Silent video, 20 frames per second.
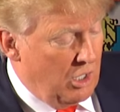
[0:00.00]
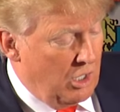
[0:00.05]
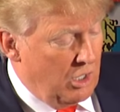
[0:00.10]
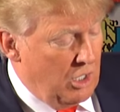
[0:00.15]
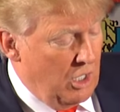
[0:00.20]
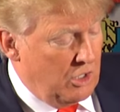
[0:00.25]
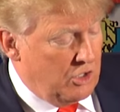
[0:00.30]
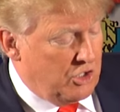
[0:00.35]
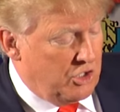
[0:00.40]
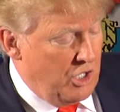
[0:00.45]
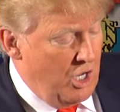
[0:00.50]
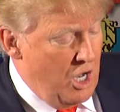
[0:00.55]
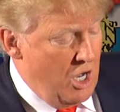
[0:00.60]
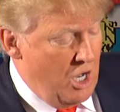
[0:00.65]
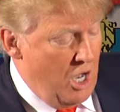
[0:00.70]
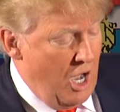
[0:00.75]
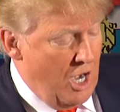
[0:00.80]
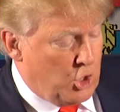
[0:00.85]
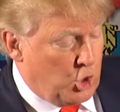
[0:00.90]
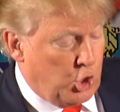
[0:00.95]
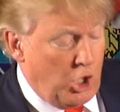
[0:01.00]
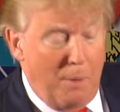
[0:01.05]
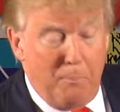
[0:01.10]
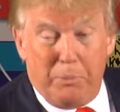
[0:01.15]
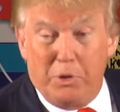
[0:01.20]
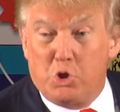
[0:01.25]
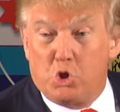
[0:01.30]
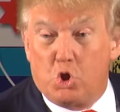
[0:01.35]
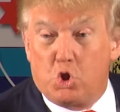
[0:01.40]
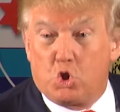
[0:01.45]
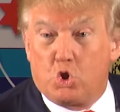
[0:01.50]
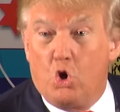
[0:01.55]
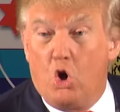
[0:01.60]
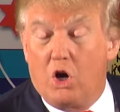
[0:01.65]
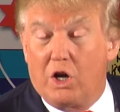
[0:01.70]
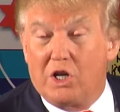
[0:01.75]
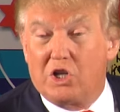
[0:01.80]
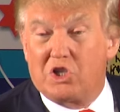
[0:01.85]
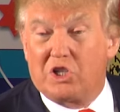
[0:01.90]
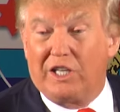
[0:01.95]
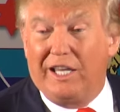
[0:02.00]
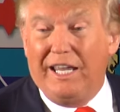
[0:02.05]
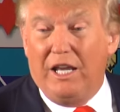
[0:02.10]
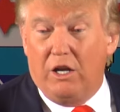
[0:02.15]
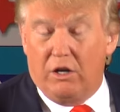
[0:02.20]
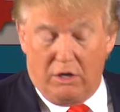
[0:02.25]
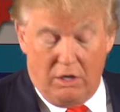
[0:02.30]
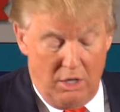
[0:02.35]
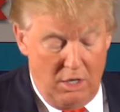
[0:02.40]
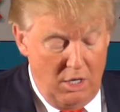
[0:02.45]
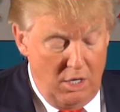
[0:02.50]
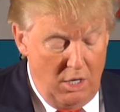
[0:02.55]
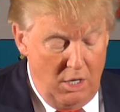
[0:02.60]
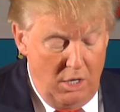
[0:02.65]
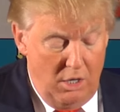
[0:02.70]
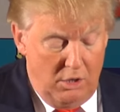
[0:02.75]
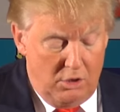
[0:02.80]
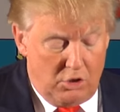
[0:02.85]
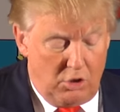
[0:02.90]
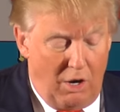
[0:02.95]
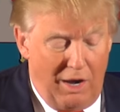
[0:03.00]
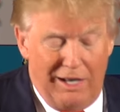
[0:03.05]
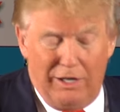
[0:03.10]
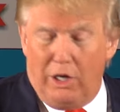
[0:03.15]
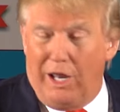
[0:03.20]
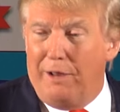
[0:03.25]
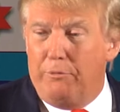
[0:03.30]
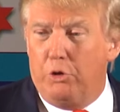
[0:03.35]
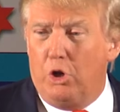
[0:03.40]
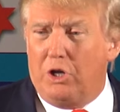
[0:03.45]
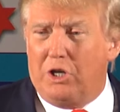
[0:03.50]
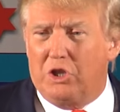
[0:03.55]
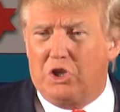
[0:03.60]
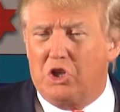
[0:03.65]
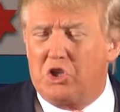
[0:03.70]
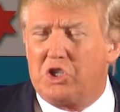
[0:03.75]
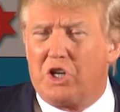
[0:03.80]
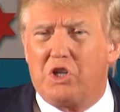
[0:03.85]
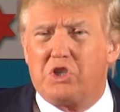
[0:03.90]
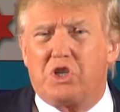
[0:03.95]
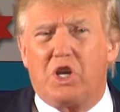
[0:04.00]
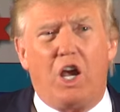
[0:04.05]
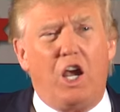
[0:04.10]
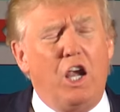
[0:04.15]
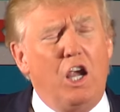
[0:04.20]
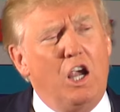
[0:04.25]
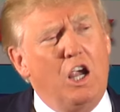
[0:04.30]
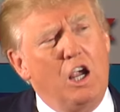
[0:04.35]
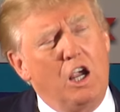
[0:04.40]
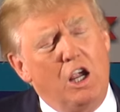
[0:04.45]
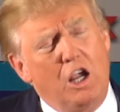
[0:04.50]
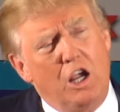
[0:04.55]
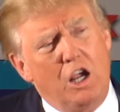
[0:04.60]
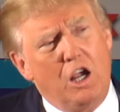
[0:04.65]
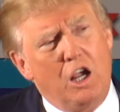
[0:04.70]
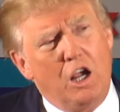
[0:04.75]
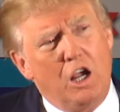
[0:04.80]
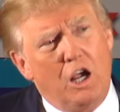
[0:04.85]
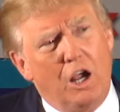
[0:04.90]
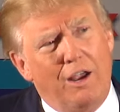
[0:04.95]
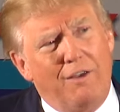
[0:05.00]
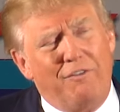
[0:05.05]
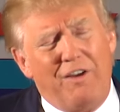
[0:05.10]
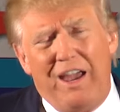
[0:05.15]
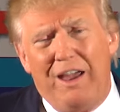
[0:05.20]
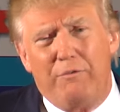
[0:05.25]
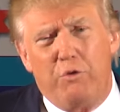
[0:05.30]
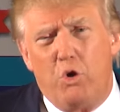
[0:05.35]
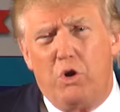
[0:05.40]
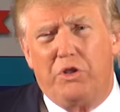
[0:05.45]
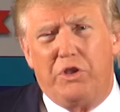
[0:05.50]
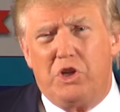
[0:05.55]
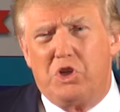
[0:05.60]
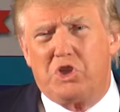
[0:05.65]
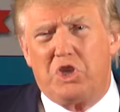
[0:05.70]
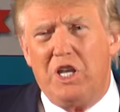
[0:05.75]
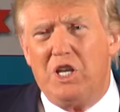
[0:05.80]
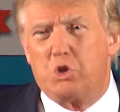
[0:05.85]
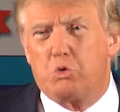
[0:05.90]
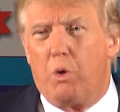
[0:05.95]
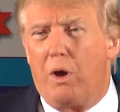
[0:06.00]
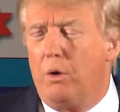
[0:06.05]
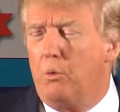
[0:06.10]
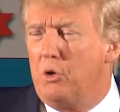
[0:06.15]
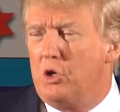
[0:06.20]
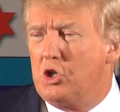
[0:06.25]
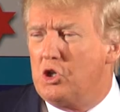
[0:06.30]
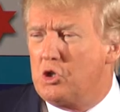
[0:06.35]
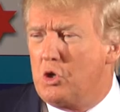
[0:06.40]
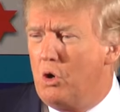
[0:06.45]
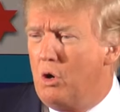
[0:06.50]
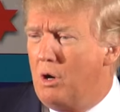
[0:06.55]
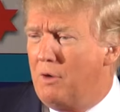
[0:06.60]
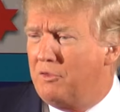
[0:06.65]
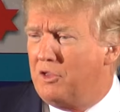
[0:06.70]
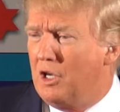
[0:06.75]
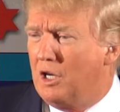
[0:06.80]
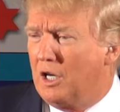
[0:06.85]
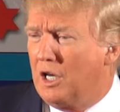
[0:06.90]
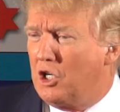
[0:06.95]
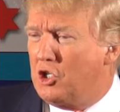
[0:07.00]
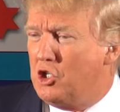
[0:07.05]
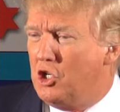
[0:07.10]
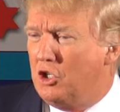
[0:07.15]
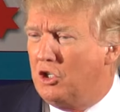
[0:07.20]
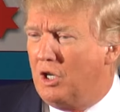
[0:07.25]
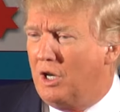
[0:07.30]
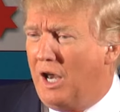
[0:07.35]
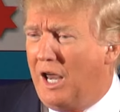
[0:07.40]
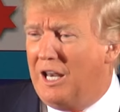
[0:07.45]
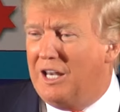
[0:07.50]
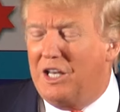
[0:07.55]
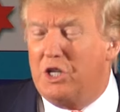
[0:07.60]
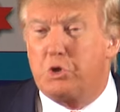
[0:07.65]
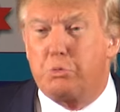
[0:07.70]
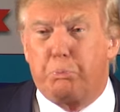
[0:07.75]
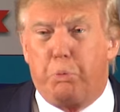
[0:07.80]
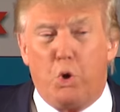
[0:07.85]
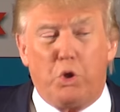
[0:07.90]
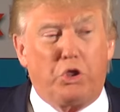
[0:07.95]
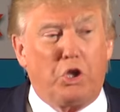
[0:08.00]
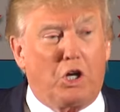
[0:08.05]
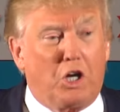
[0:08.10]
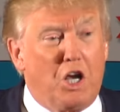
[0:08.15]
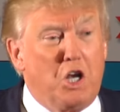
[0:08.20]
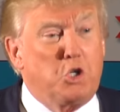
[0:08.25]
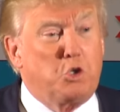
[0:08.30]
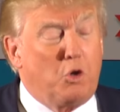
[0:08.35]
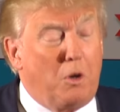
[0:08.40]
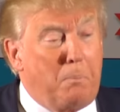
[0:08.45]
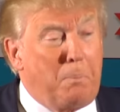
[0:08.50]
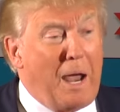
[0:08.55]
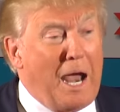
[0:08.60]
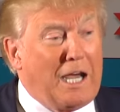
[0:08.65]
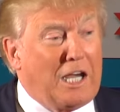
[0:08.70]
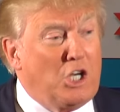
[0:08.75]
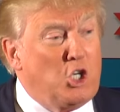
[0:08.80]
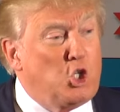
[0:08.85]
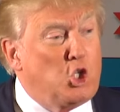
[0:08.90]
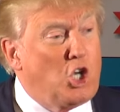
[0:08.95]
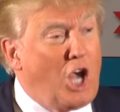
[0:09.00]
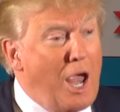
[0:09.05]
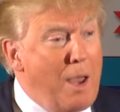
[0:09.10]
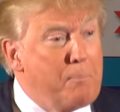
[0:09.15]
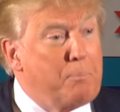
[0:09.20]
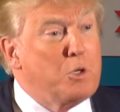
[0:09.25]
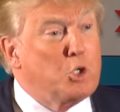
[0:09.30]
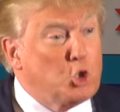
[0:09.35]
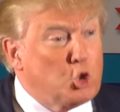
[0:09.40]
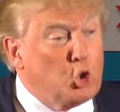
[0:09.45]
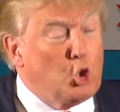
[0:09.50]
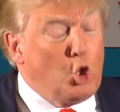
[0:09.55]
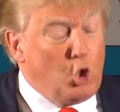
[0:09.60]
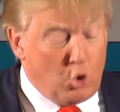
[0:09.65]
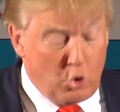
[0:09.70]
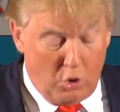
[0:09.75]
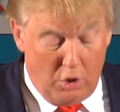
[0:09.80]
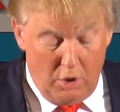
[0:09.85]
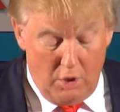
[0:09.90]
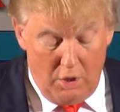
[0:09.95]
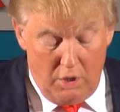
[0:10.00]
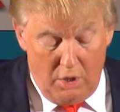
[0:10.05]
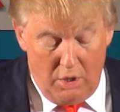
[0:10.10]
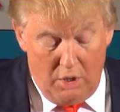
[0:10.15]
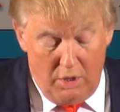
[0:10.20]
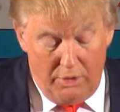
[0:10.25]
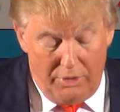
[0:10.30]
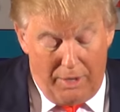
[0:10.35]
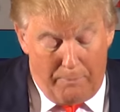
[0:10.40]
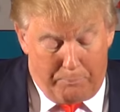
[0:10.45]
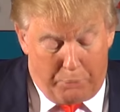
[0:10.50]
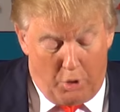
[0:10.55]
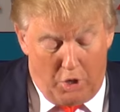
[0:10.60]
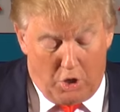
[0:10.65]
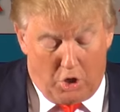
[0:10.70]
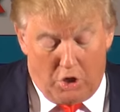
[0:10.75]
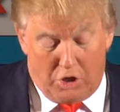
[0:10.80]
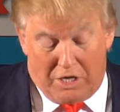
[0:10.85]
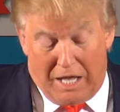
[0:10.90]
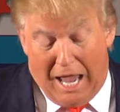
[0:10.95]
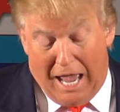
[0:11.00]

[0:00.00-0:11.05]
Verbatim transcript: Let's see. Yeah, Trump is the strongest leader. So I, I look at this, I say, if I have all these things, why don't we just call off the election today? Let's put the country back in shape. It's true. They're pretty good